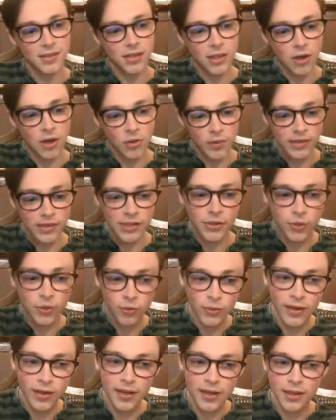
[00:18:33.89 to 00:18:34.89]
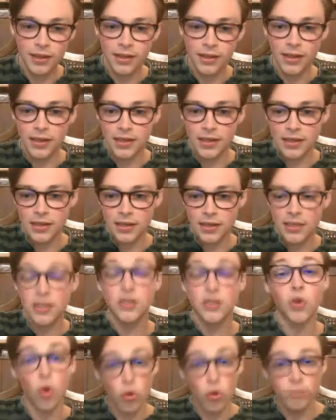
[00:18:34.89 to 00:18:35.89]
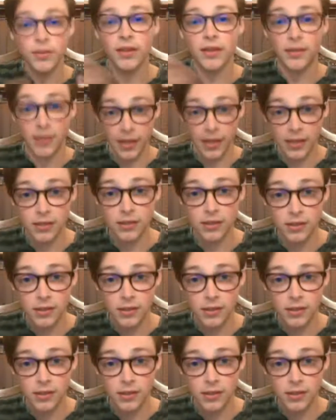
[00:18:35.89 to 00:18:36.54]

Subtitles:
we did the read and then he told me that